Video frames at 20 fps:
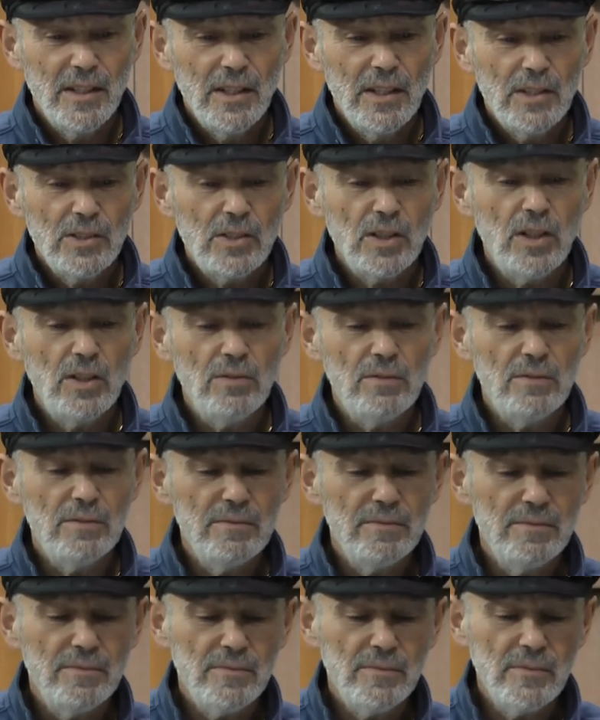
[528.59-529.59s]
So,
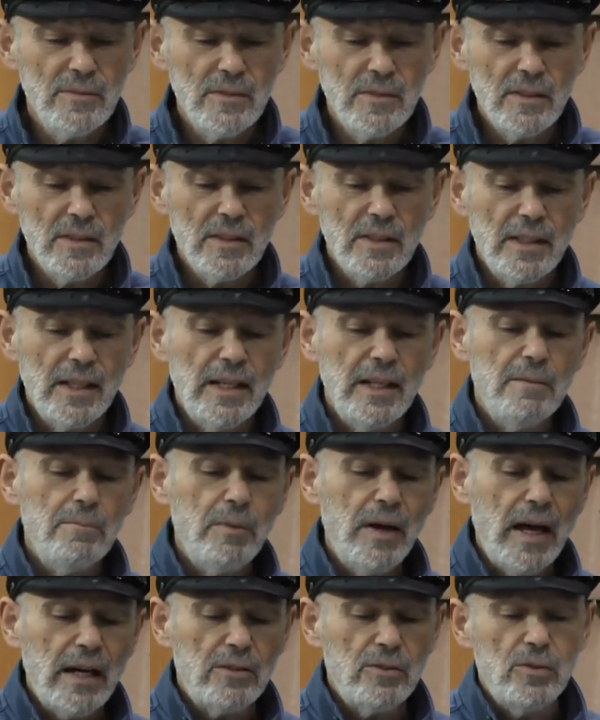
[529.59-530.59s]
getting
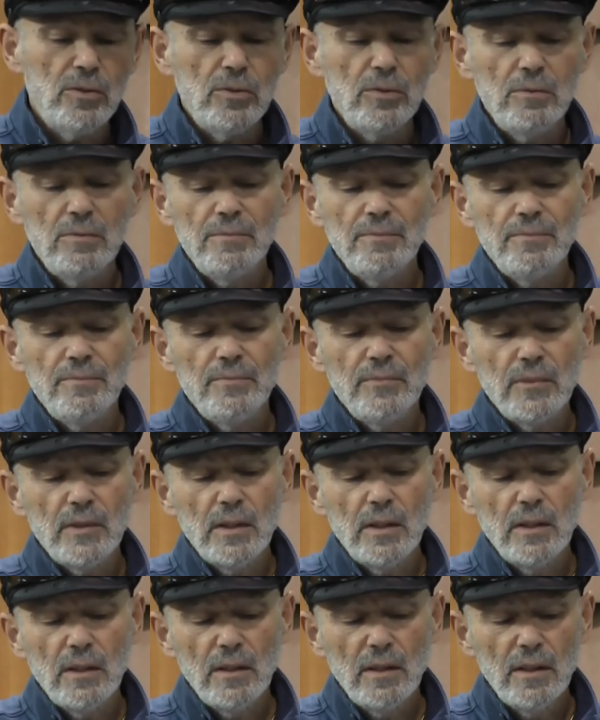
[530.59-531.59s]
back to
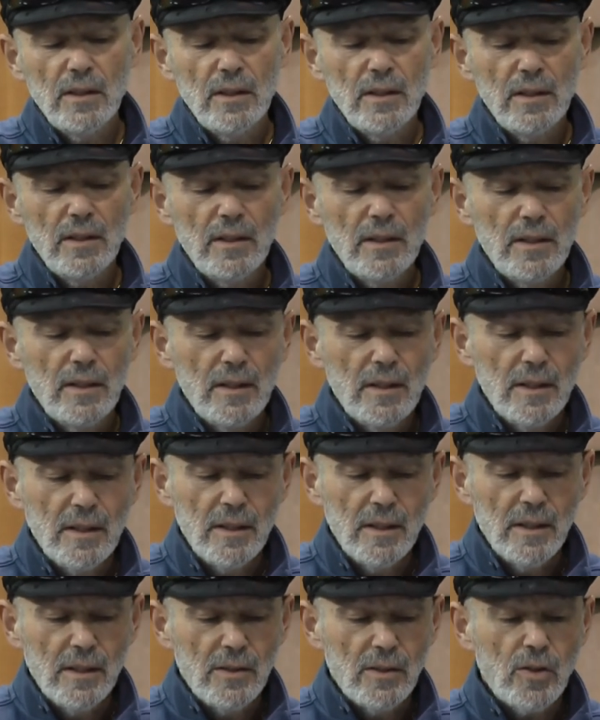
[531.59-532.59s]
it,
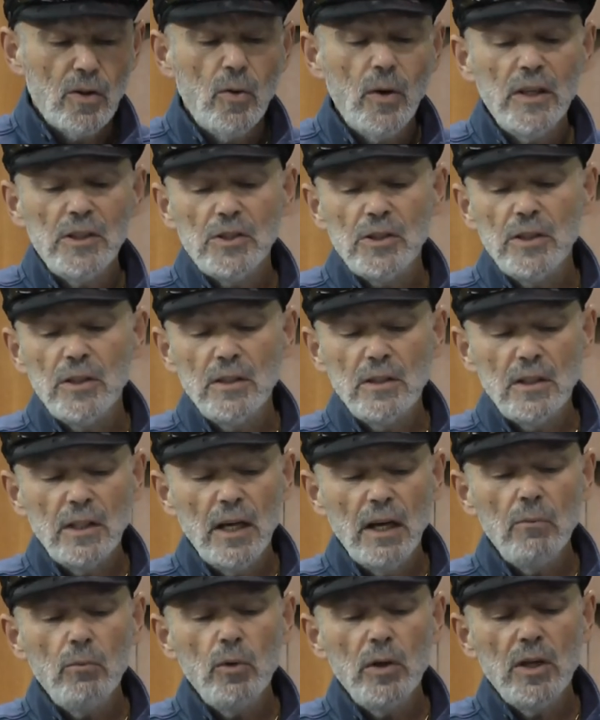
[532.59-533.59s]
the question,
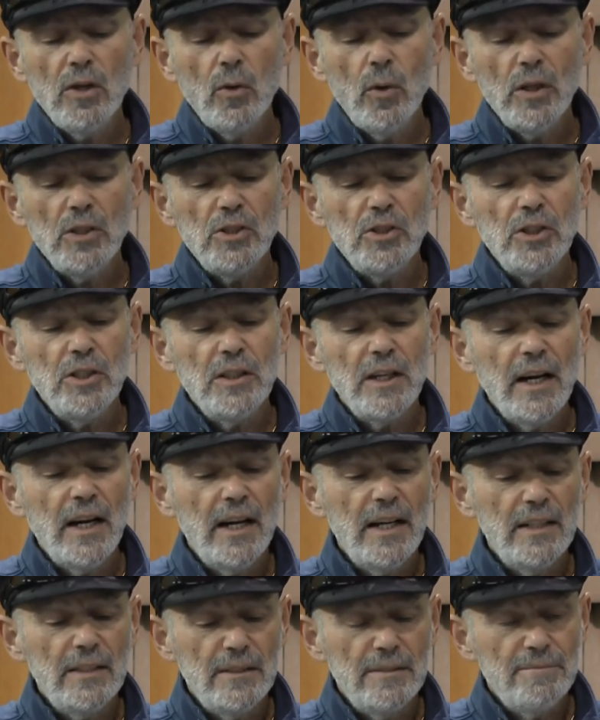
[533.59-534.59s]
can we question
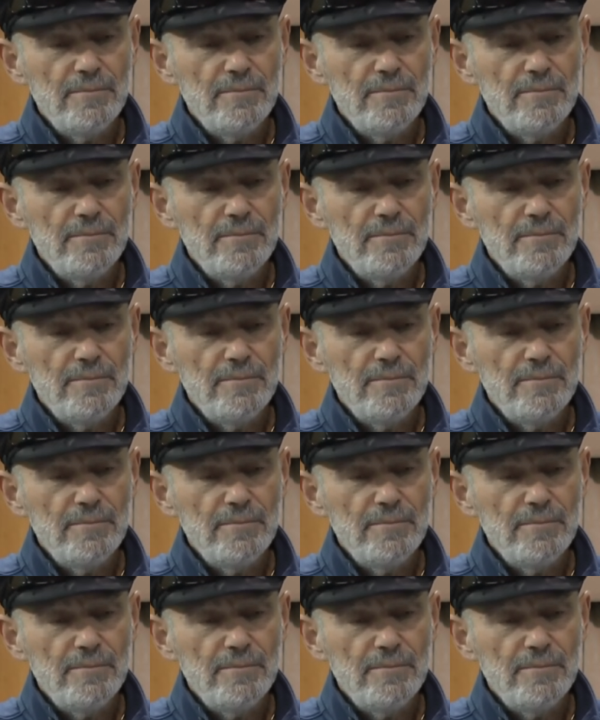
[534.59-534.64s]
God?